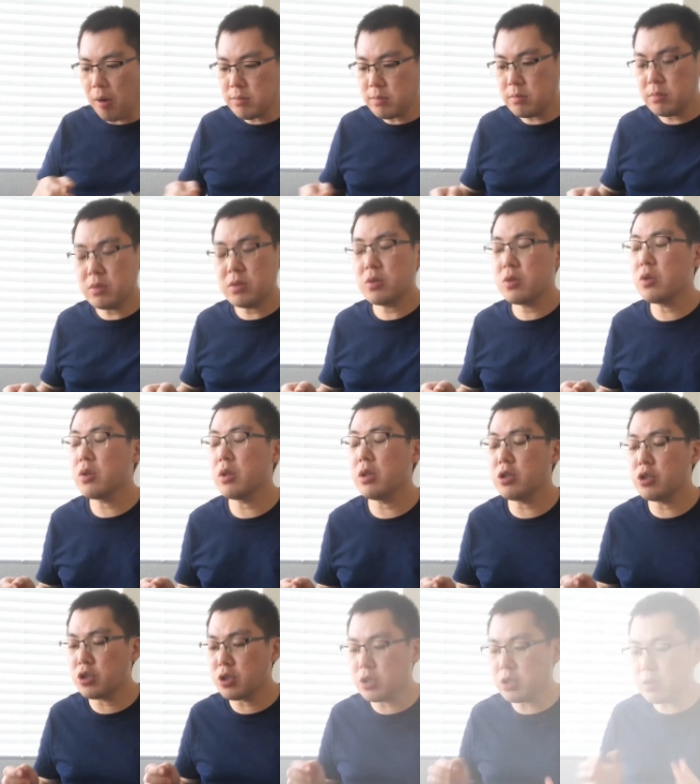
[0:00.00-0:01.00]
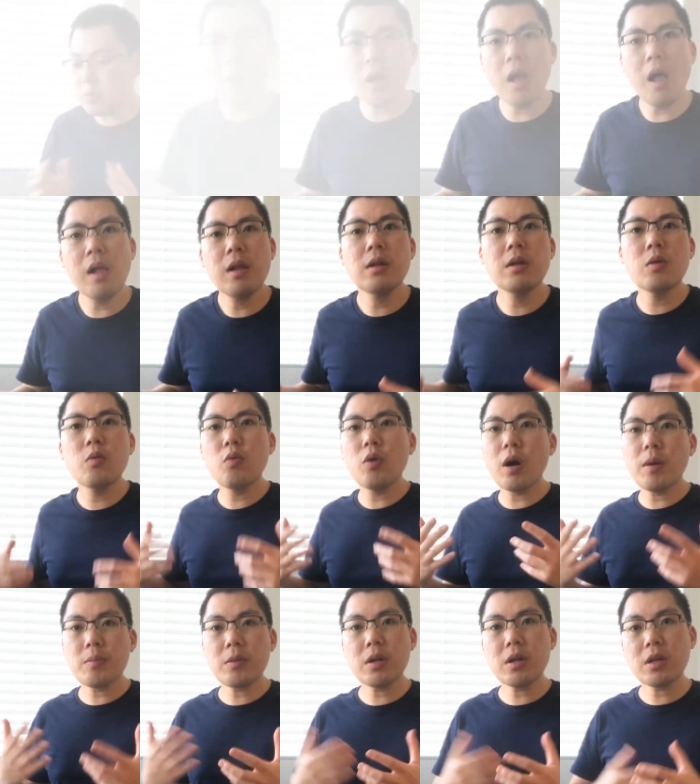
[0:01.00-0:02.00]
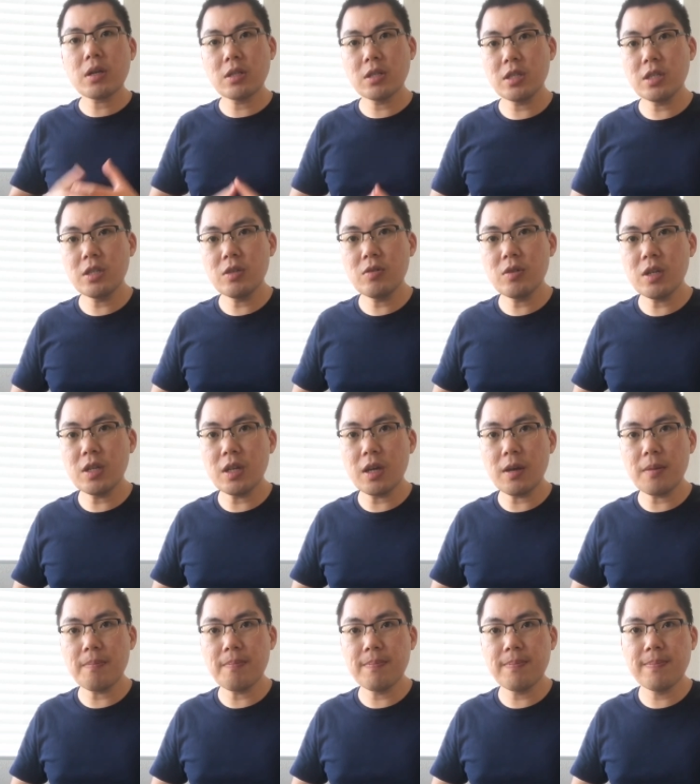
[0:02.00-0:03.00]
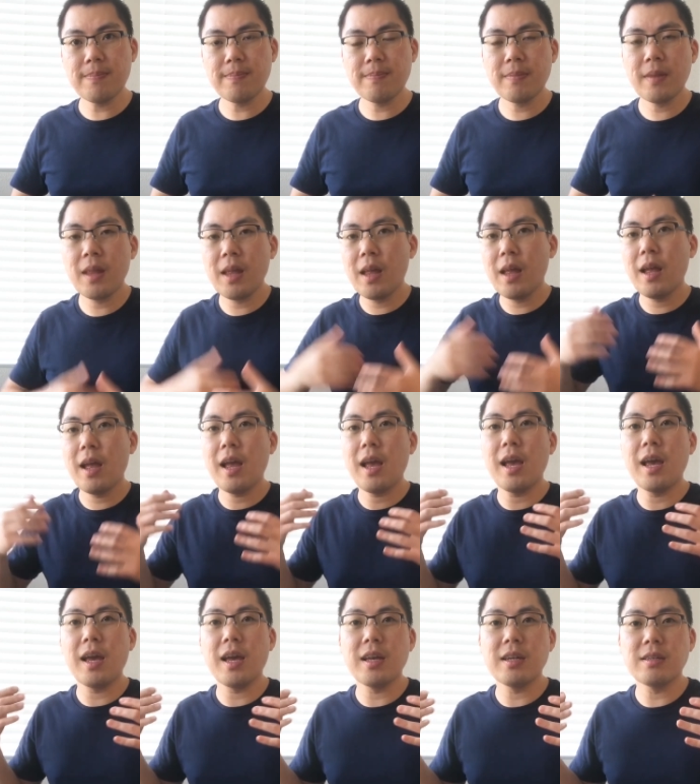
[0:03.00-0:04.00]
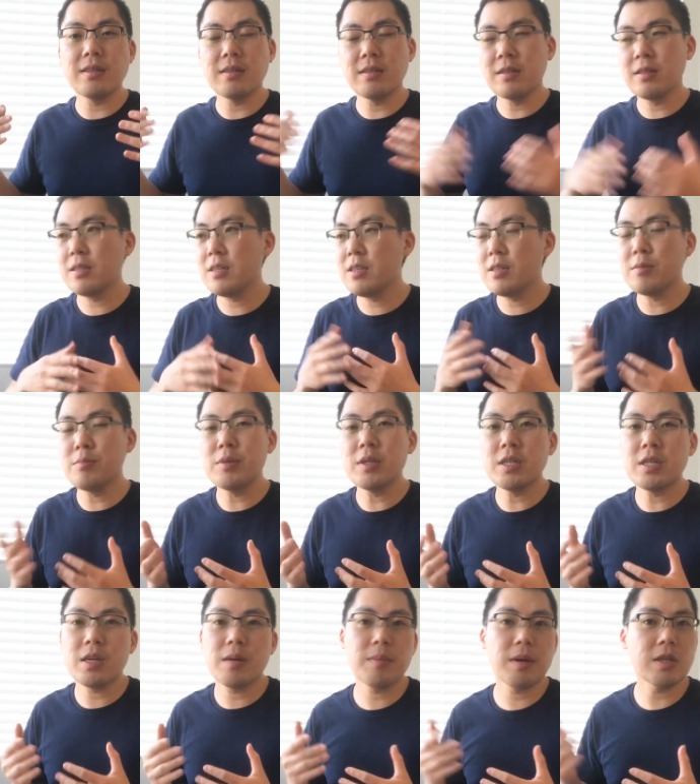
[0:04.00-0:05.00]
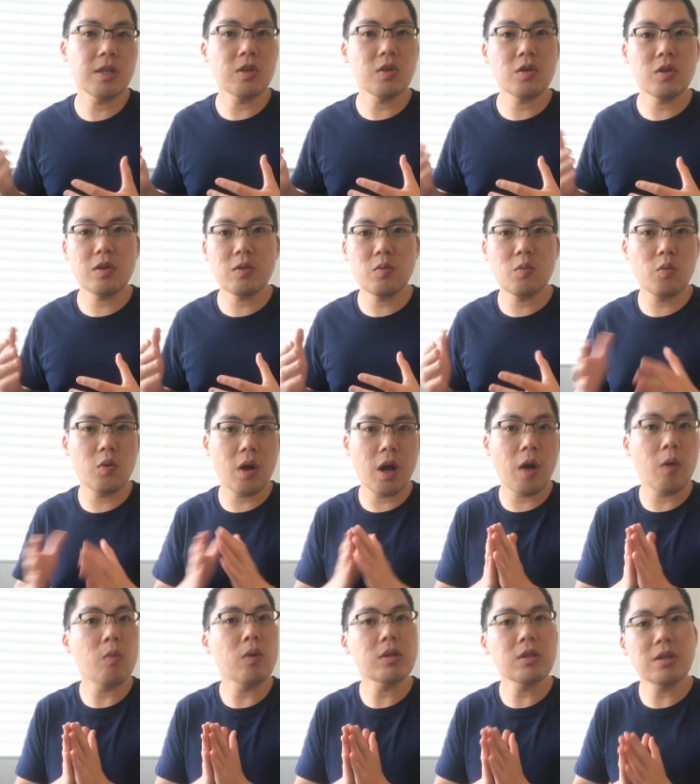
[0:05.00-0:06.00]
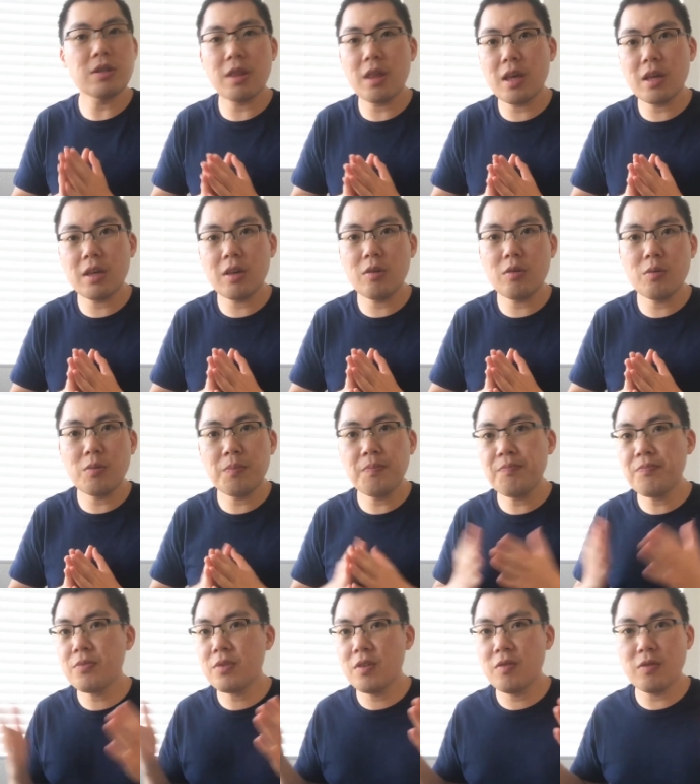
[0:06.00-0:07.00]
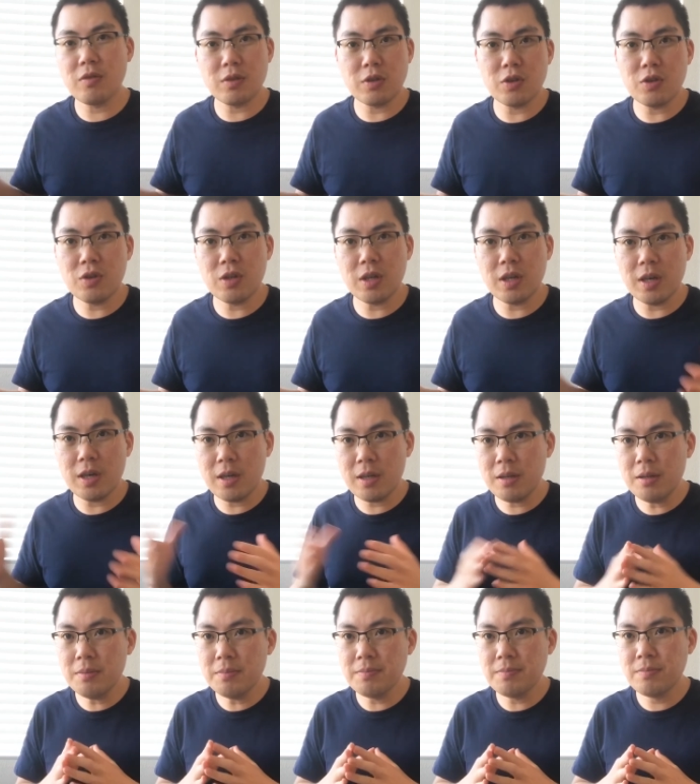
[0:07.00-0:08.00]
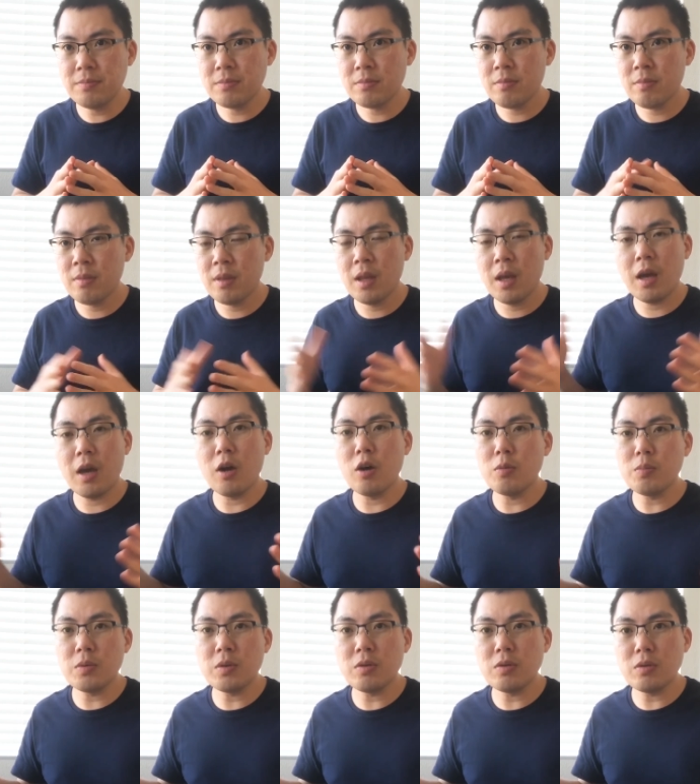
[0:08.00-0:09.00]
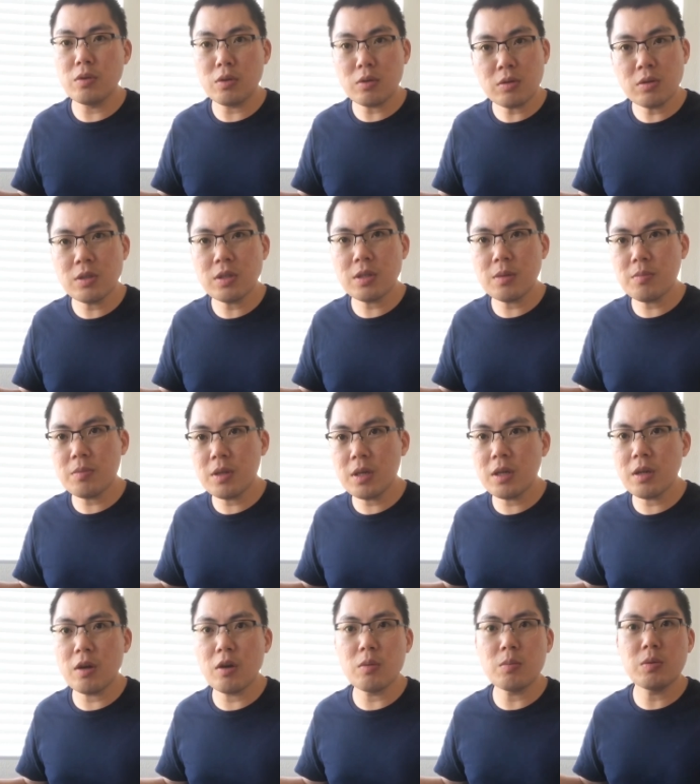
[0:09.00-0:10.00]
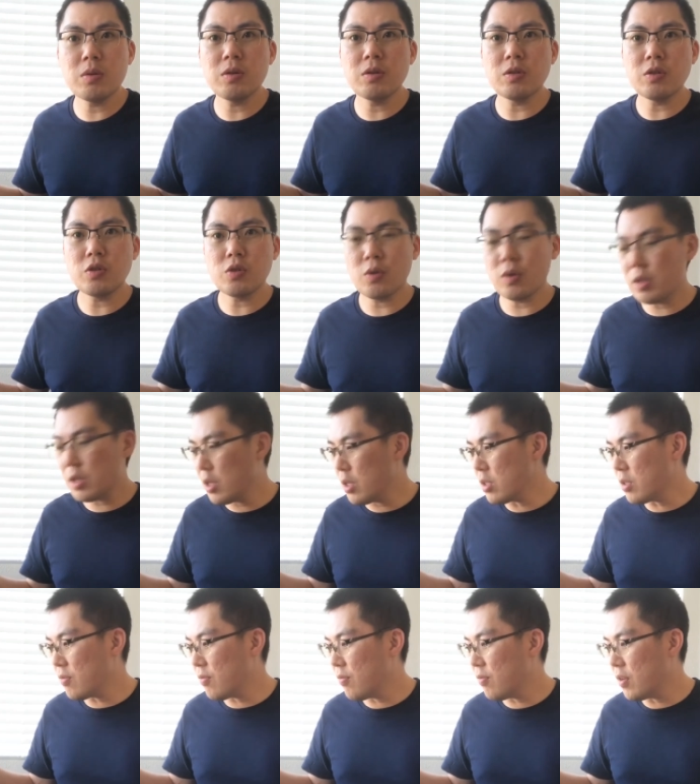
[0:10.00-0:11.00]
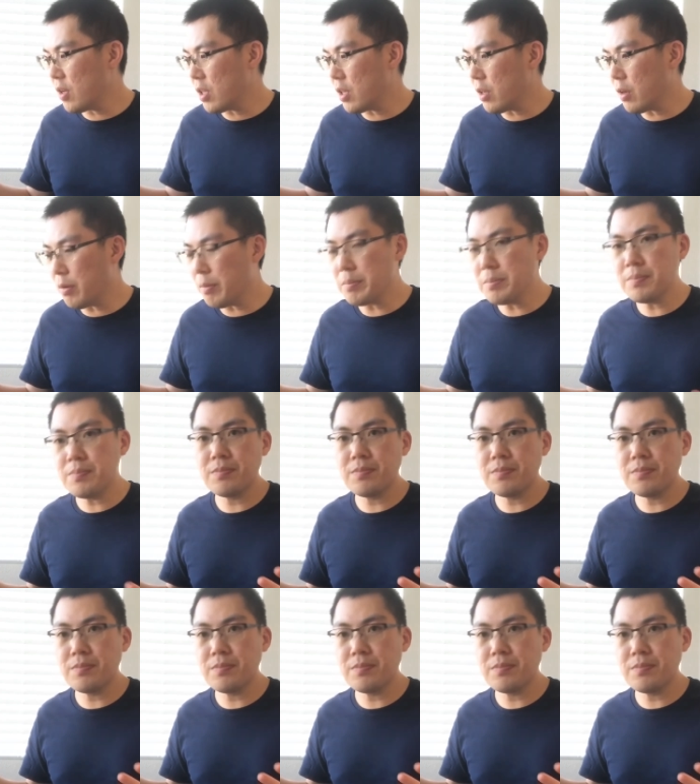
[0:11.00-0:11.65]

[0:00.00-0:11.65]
That's delicious. Well, I'm gonna continue eating, and in the meantime, I just I want to thank you for tuning in. I hope you learned something. I hope you enjoyed this video.